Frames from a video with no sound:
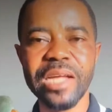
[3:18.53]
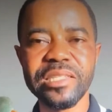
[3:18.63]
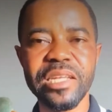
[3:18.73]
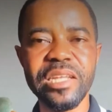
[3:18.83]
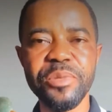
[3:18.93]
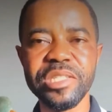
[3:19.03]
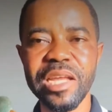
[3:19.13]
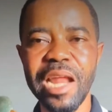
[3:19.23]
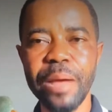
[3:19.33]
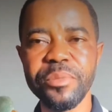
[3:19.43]
as a limited
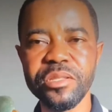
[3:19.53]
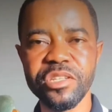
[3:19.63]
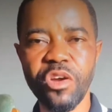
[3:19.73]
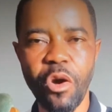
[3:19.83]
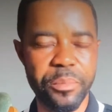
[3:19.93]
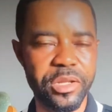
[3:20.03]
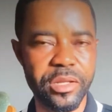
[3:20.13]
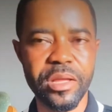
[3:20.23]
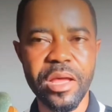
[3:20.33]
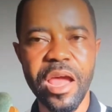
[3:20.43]
liability company.
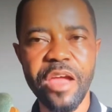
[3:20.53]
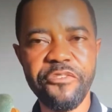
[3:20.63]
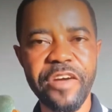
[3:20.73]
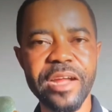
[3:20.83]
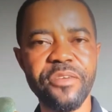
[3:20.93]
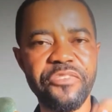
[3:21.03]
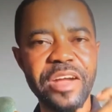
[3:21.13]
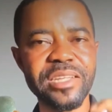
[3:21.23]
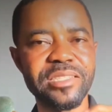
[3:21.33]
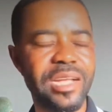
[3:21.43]
In fact, the
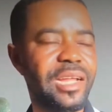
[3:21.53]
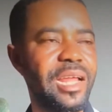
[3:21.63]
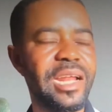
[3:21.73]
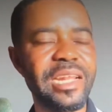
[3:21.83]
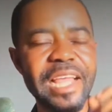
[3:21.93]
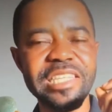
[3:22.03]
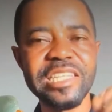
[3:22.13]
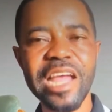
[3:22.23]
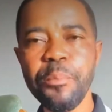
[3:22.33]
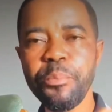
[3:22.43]
fact is that
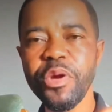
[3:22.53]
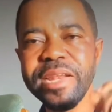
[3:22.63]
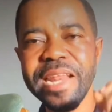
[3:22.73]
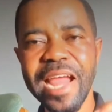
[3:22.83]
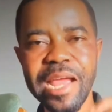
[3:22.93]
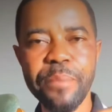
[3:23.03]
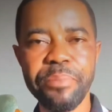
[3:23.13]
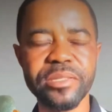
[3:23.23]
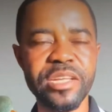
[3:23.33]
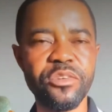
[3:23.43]

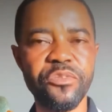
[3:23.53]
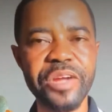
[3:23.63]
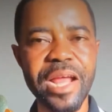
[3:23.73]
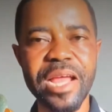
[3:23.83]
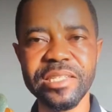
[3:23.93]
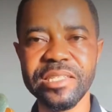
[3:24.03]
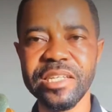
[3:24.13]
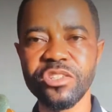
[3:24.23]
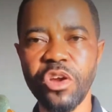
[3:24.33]
99.99% of real estate